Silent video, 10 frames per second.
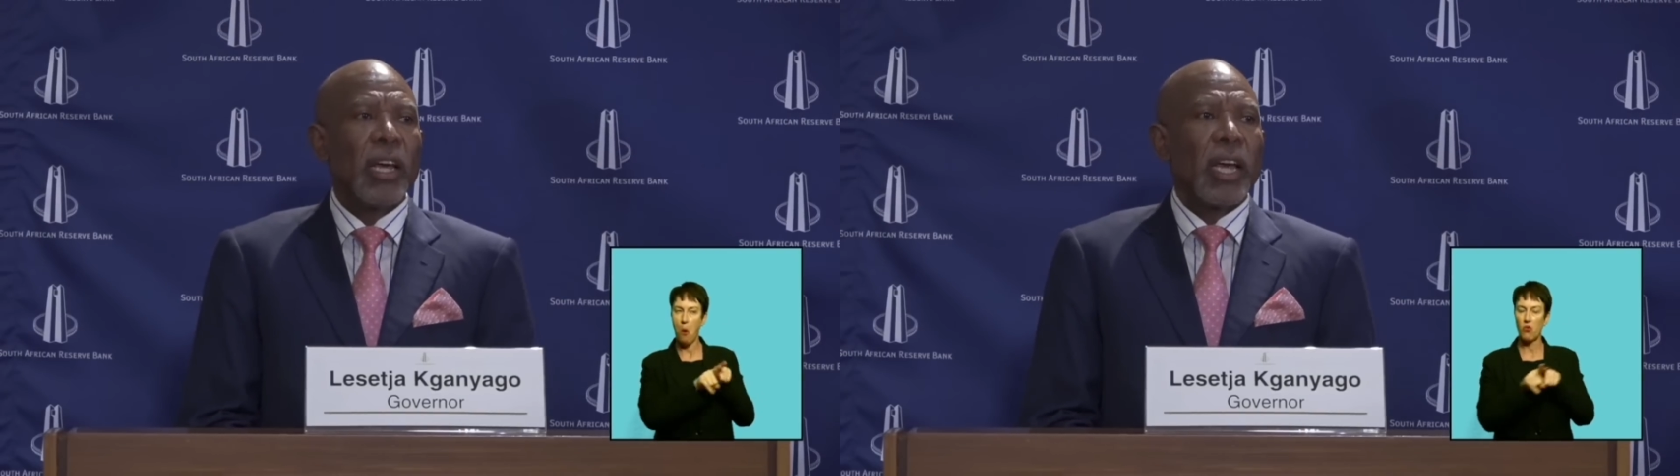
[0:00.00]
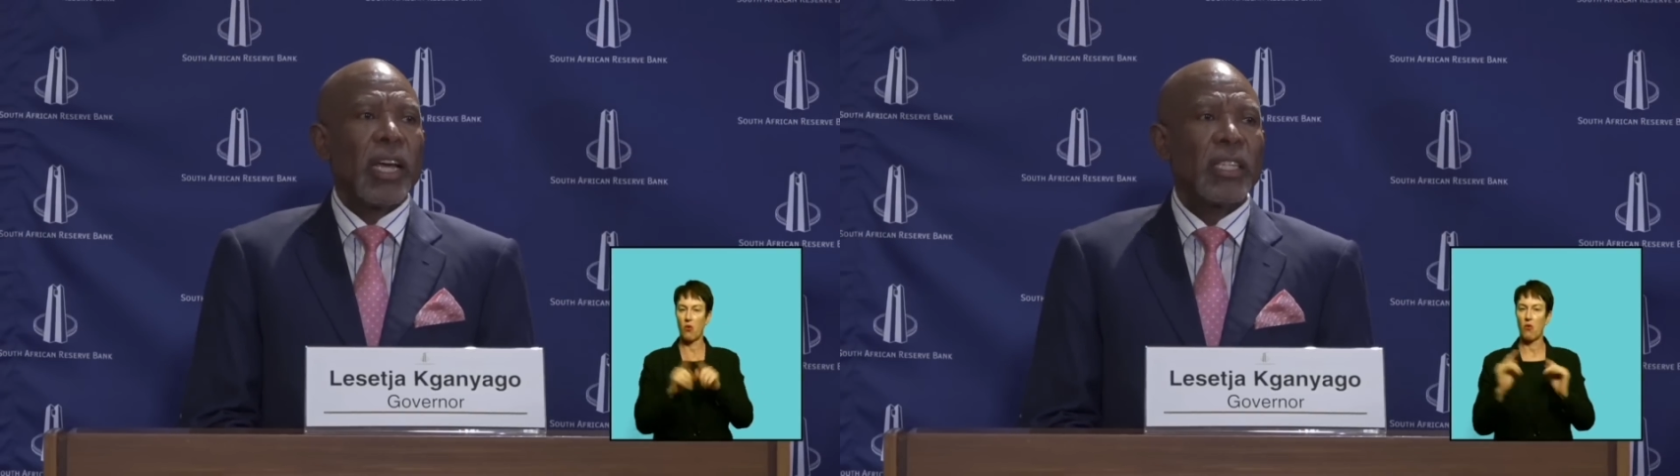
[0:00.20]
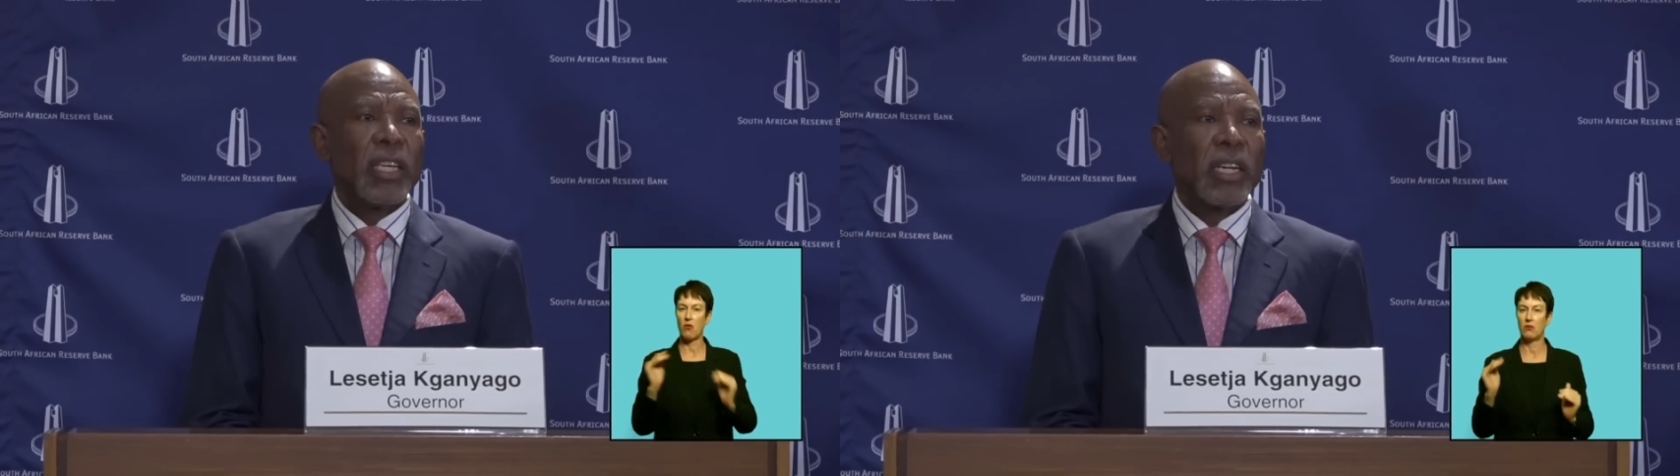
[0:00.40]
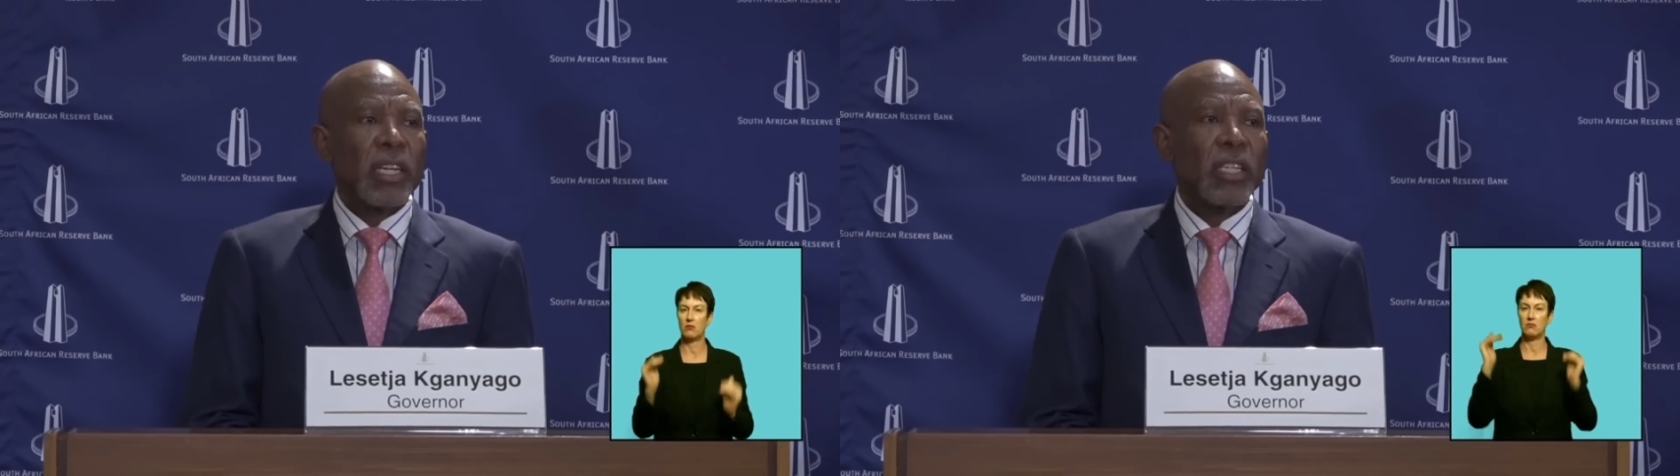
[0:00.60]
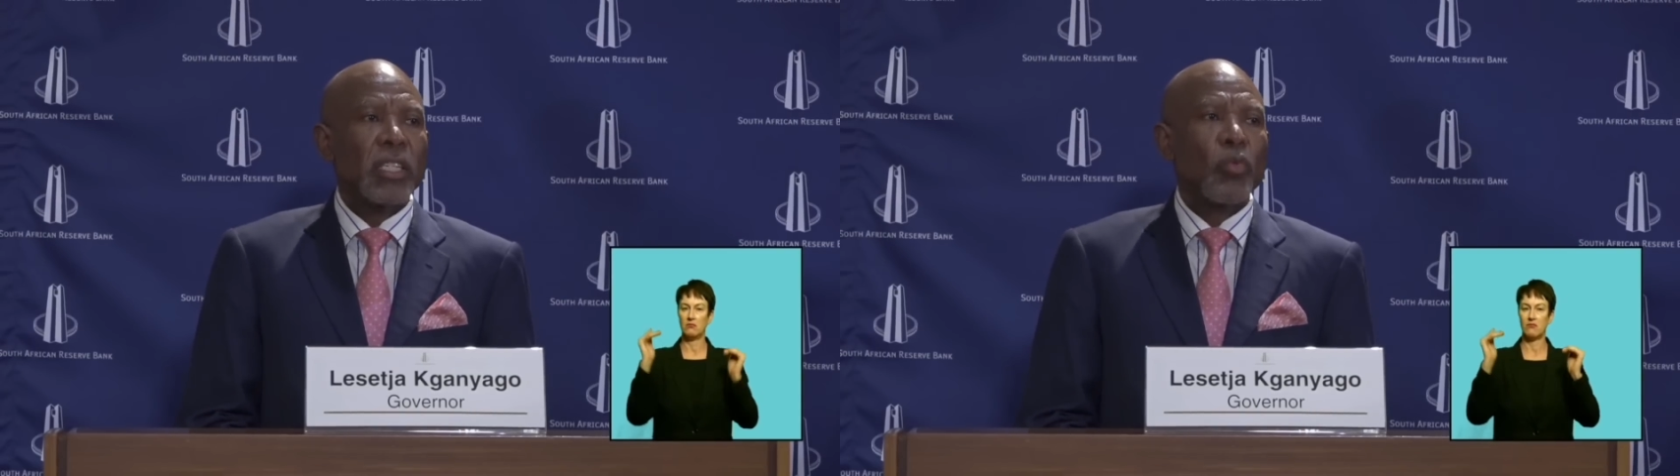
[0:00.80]
has
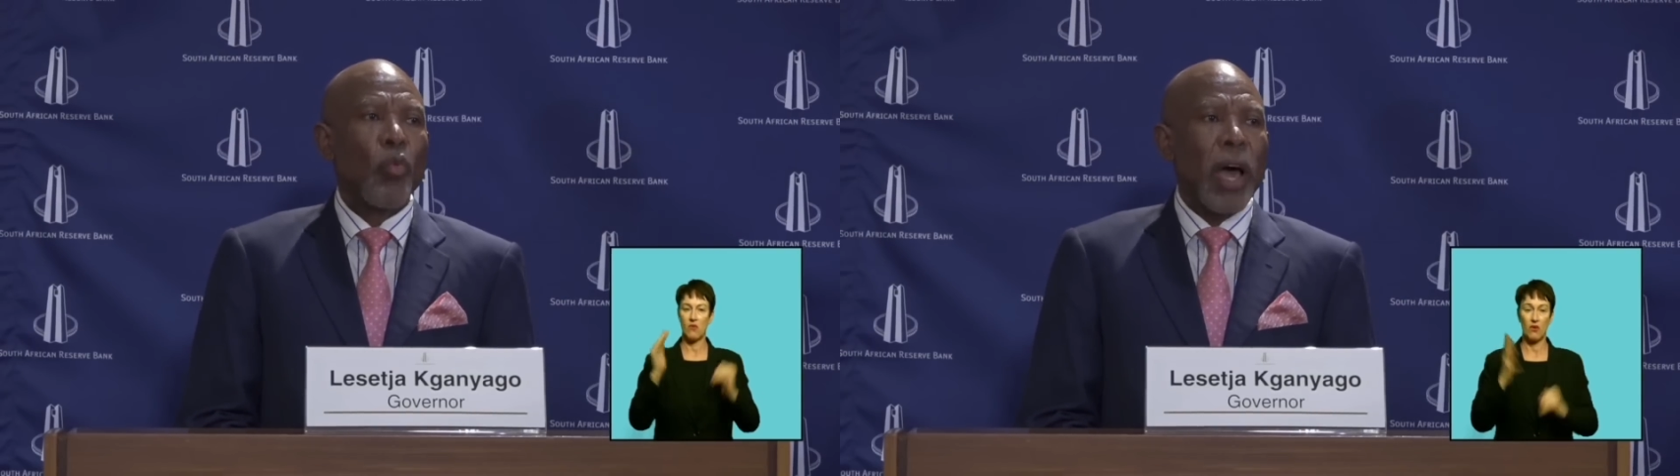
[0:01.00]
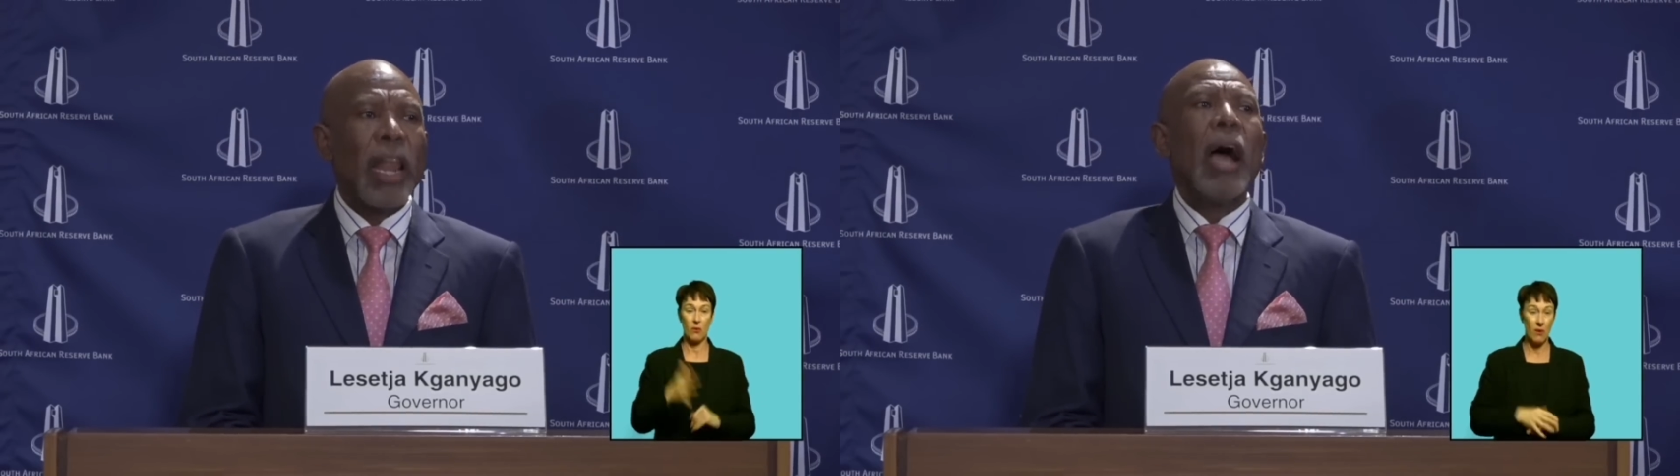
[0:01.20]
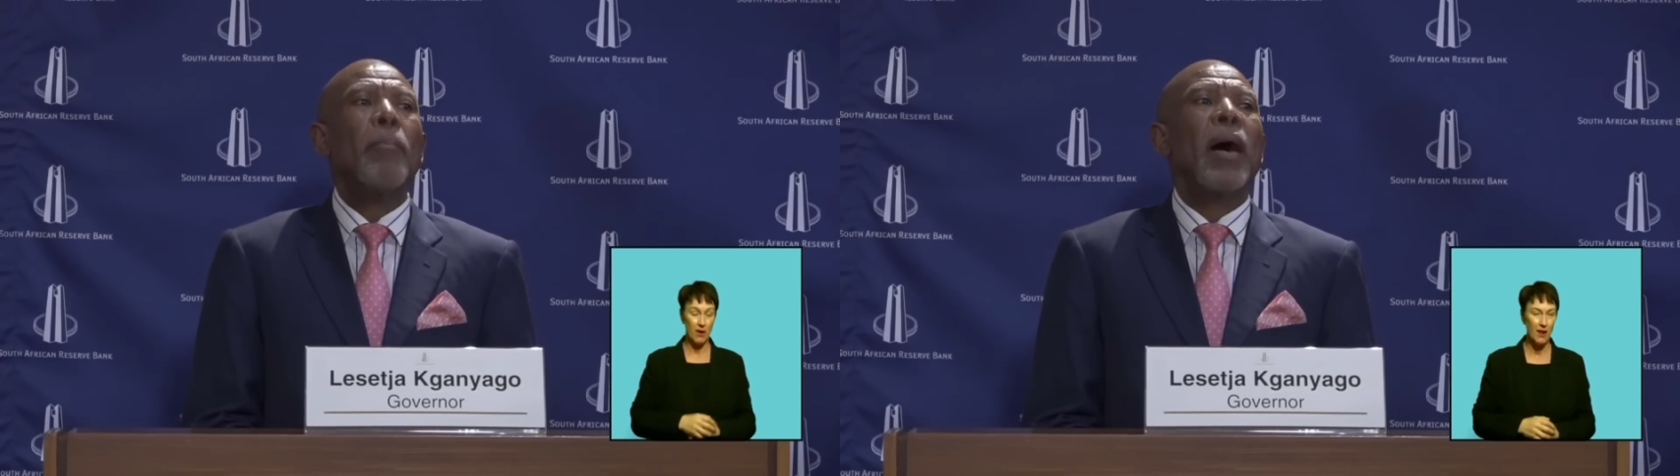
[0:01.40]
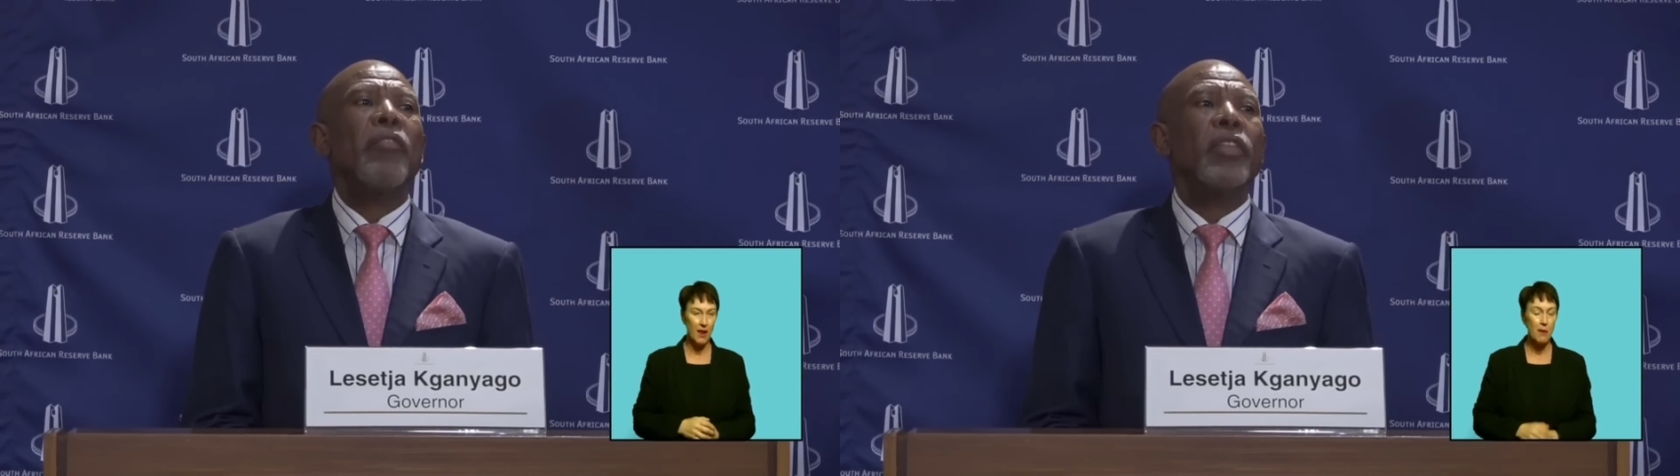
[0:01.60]
increased well above the